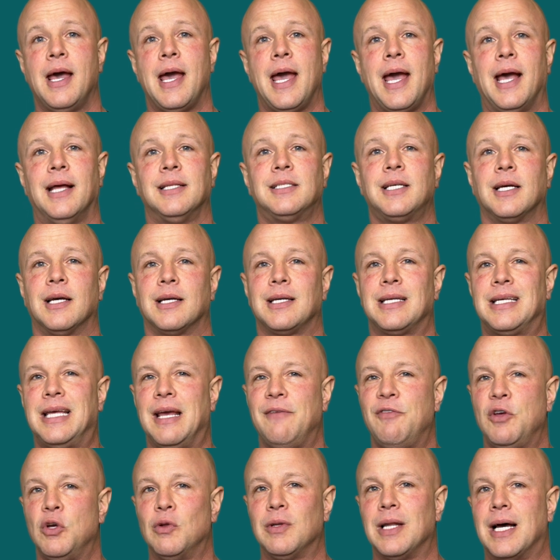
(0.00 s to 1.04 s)
and to
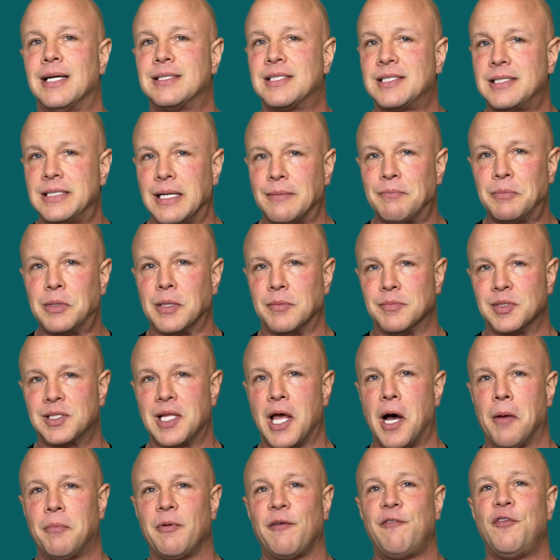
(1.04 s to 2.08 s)
give you less symptoms to
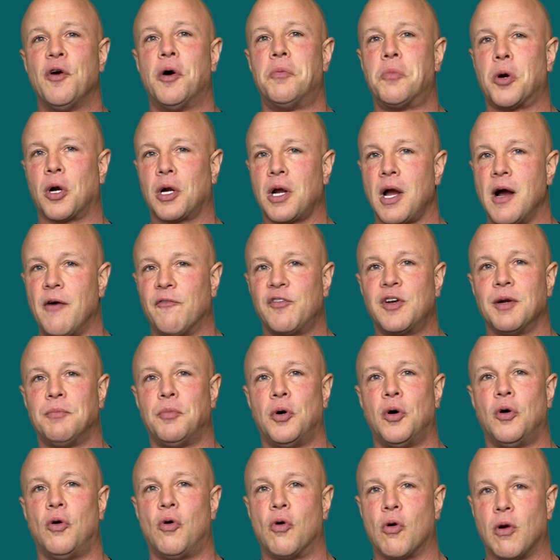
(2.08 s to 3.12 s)
help you feel more
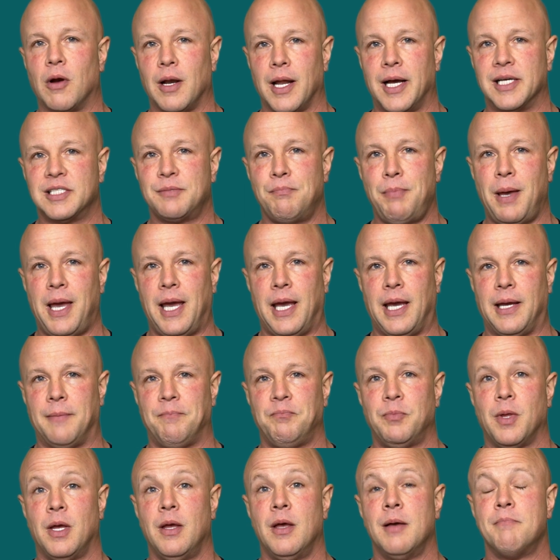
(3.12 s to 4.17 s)
comfortable or less pain.
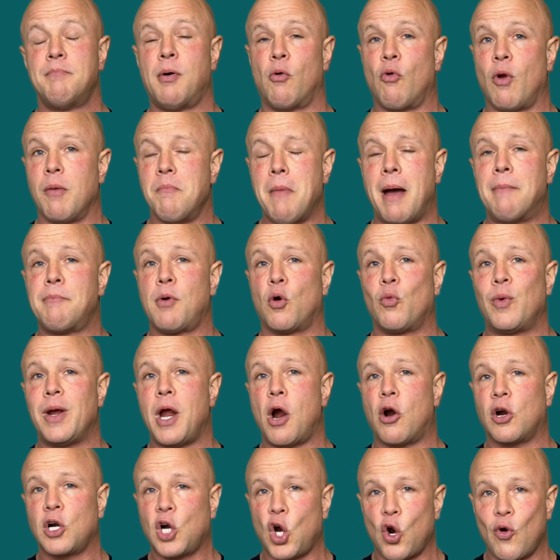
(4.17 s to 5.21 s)
But remember, we
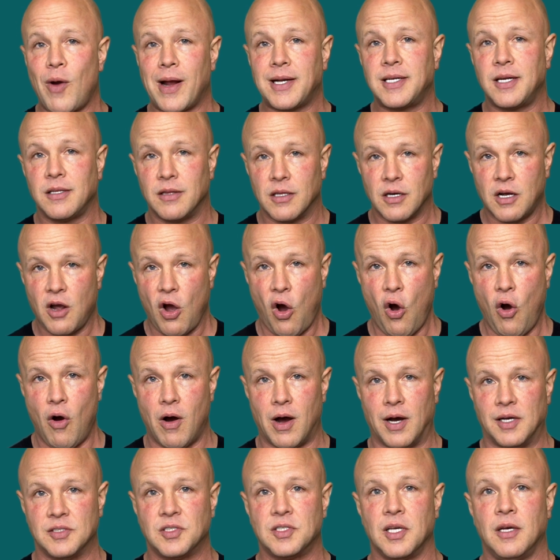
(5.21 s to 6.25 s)
are correcting the
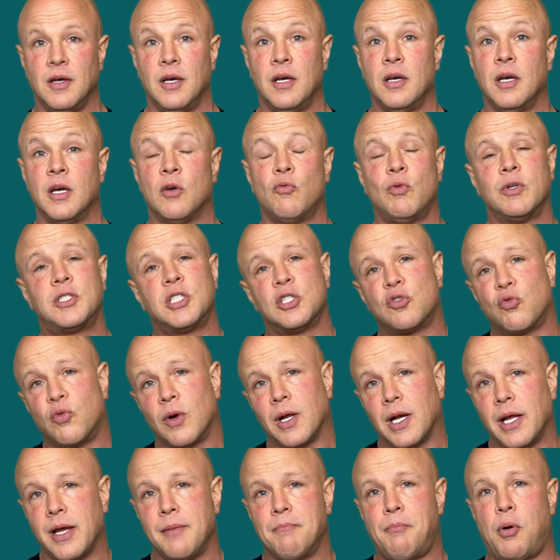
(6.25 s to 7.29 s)
cause, which is
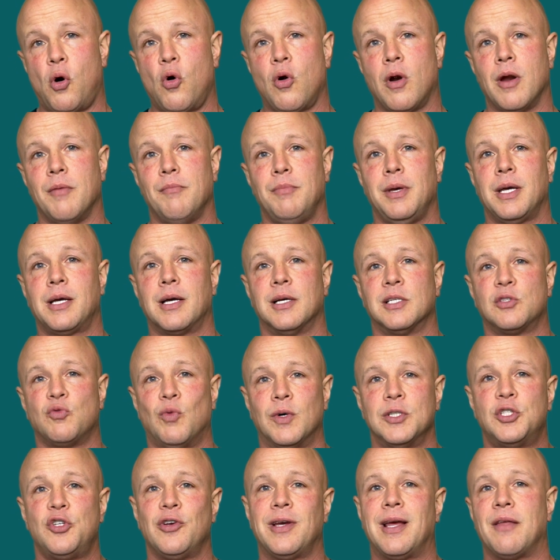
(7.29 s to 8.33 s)
really important because
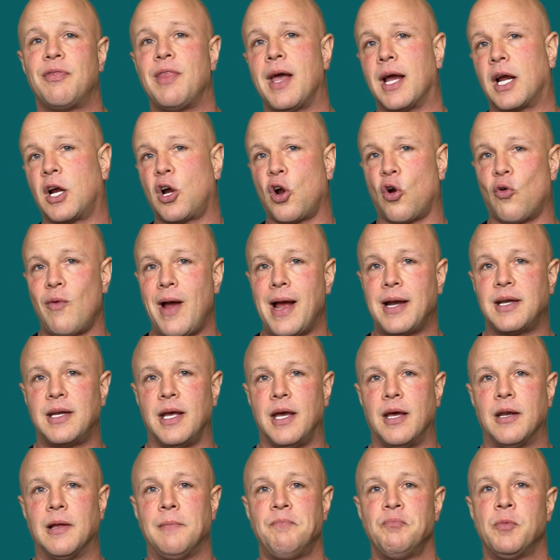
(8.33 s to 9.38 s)
once you get that
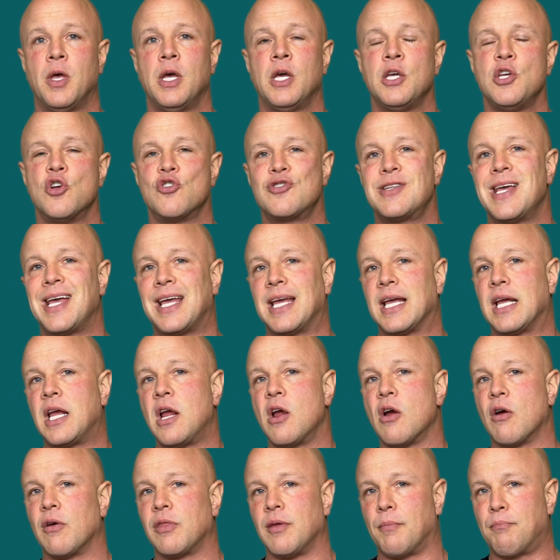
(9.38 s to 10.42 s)
corrected, you're taking
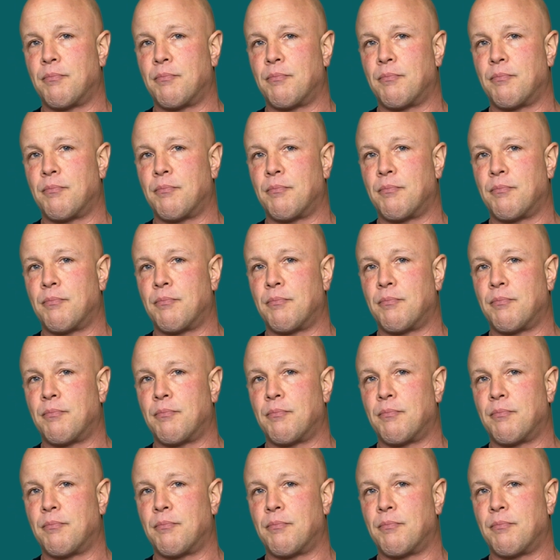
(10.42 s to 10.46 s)
care of the